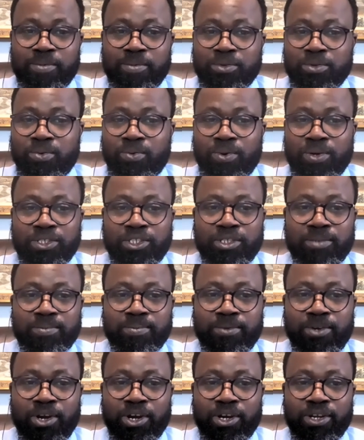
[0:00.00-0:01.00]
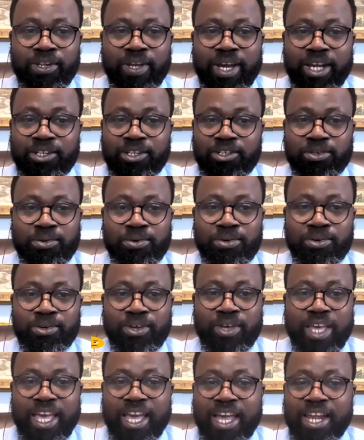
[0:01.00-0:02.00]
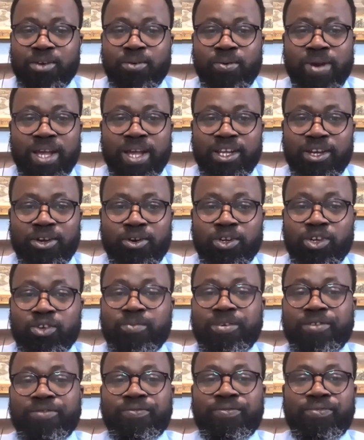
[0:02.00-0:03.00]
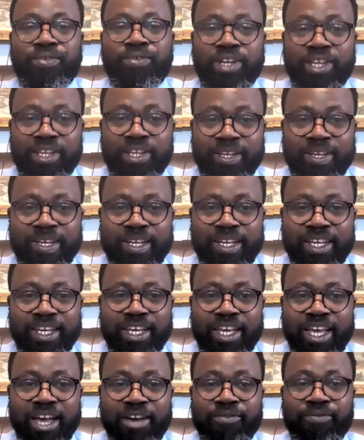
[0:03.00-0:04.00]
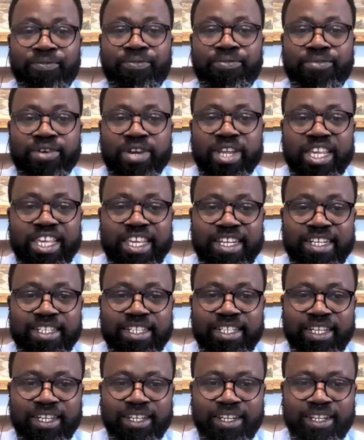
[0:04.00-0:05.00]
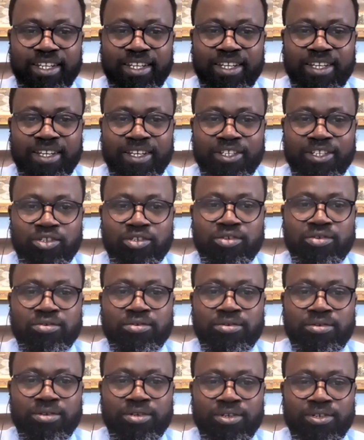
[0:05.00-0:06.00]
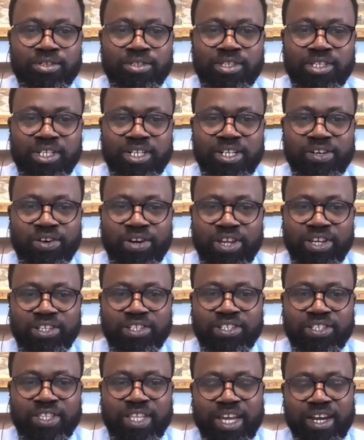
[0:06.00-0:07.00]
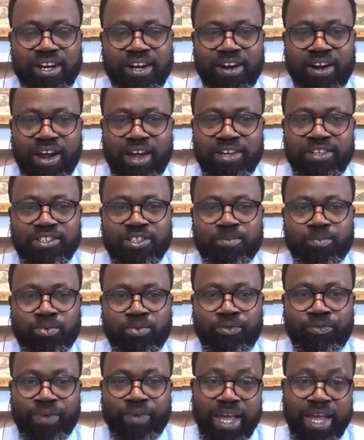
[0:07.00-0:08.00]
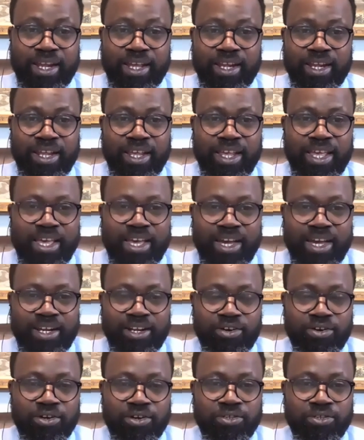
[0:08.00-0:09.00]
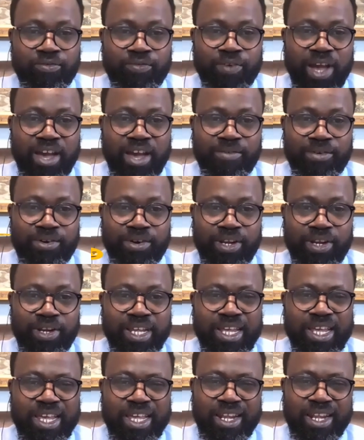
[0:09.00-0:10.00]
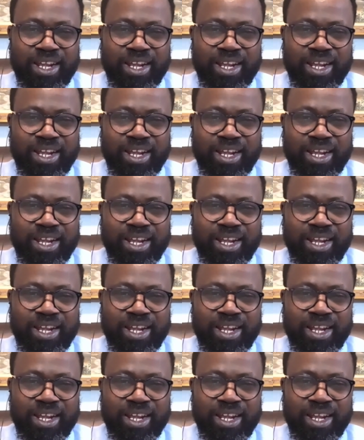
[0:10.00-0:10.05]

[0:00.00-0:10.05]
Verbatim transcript: They'll be able to worship God at school. Anywhere they go, they'll be free, and free indeed, through the grace that Christ provided at the cross of Calvary.